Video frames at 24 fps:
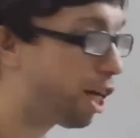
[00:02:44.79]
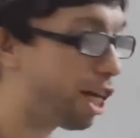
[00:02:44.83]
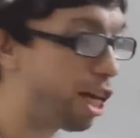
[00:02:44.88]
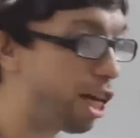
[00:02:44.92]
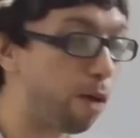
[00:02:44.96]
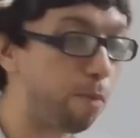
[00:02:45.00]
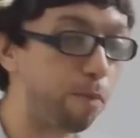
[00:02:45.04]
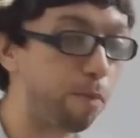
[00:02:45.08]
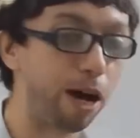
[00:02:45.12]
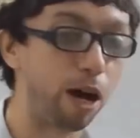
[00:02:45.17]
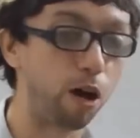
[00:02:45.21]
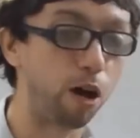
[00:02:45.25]

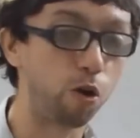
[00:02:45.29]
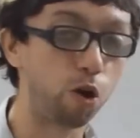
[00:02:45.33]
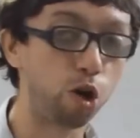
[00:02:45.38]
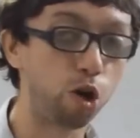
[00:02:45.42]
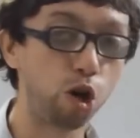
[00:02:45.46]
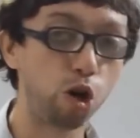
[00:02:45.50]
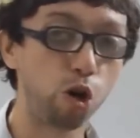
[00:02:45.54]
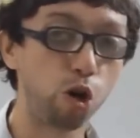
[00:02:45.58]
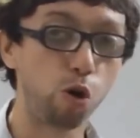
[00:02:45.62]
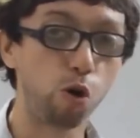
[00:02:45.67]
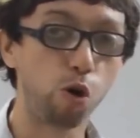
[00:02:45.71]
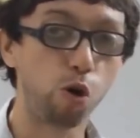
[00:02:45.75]
talking about
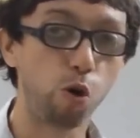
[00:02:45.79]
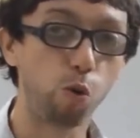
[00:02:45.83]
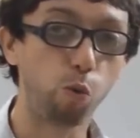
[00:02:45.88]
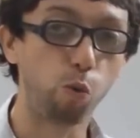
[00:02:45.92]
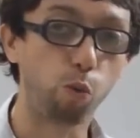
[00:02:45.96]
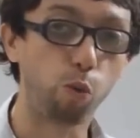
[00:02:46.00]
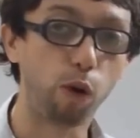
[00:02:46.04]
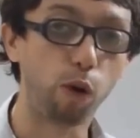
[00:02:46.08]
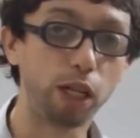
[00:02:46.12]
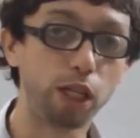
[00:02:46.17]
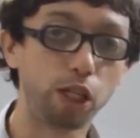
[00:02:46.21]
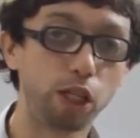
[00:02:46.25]

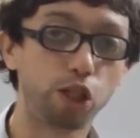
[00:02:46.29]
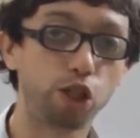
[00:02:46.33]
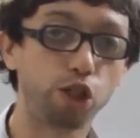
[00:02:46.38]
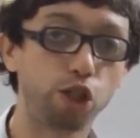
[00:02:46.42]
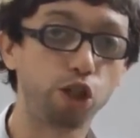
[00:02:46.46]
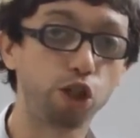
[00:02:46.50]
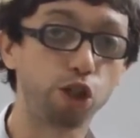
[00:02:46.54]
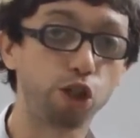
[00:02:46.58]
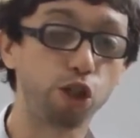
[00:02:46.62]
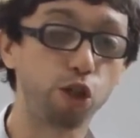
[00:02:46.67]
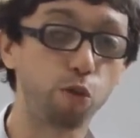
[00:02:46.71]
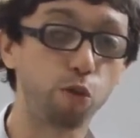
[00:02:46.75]
what
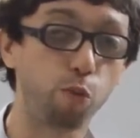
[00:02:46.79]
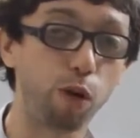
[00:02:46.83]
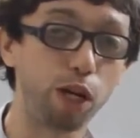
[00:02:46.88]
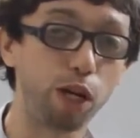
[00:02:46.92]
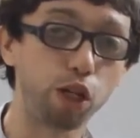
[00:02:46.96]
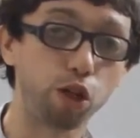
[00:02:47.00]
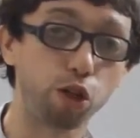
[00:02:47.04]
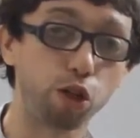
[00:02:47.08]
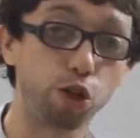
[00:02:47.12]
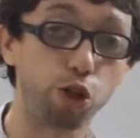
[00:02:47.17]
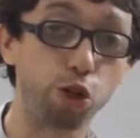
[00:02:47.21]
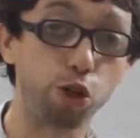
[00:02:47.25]

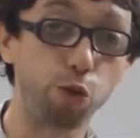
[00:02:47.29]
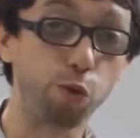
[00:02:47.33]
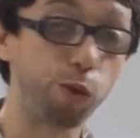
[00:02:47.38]
you're